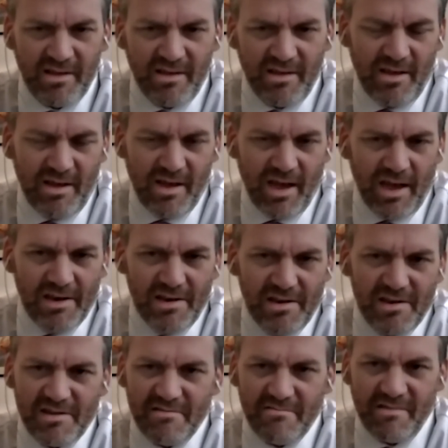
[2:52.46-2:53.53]
And
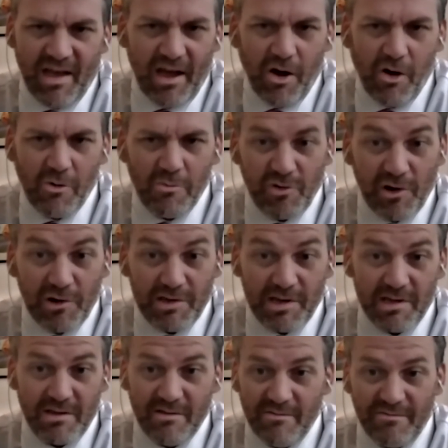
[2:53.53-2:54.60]
that whole process
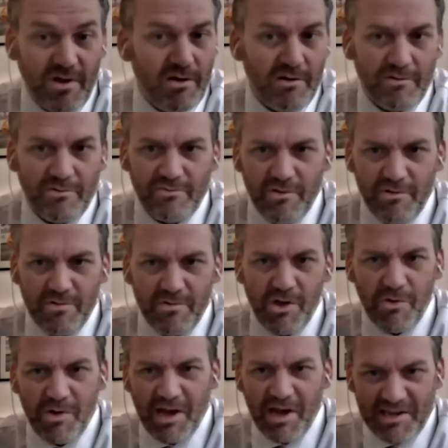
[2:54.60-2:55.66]
of going through
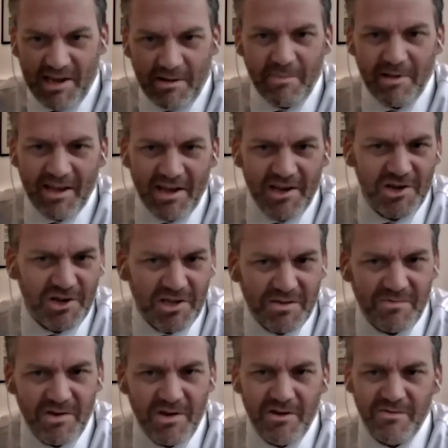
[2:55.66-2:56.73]
UCAS applications for
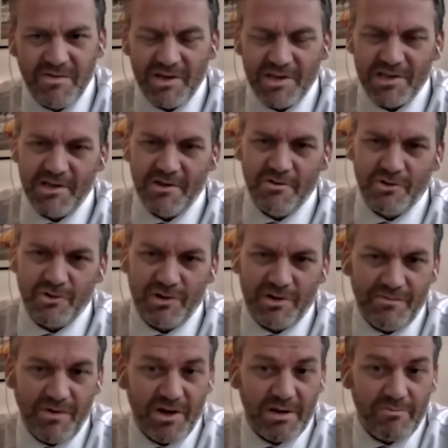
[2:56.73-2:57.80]
university or trying to
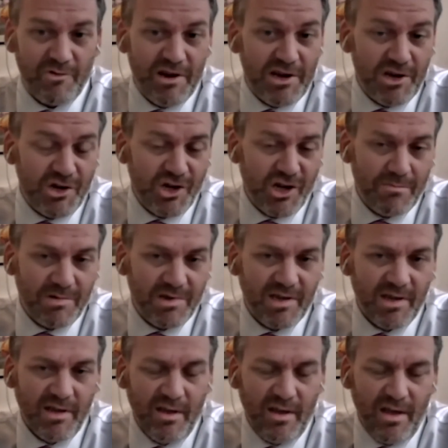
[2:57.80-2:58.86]
find apprenticeships
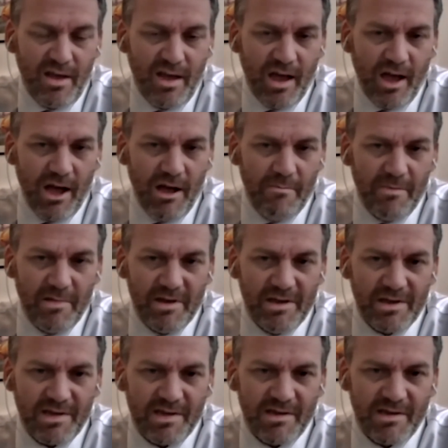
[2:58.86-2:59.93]

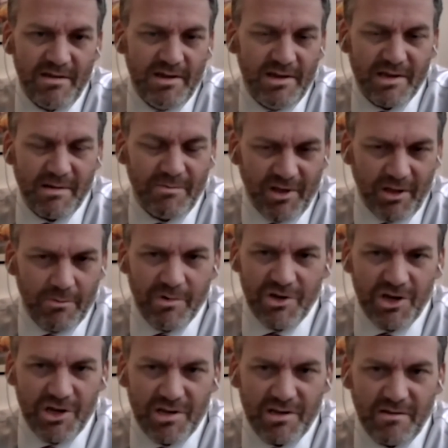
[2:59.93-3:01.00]
is something that we're
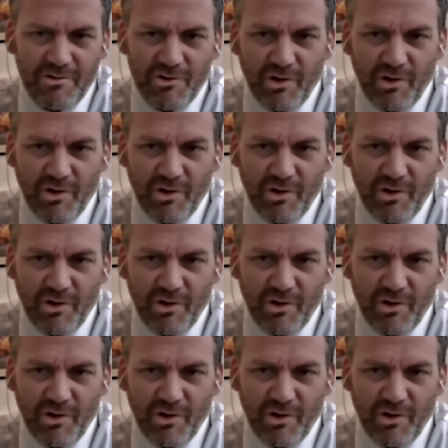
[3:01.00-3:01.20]
just trying to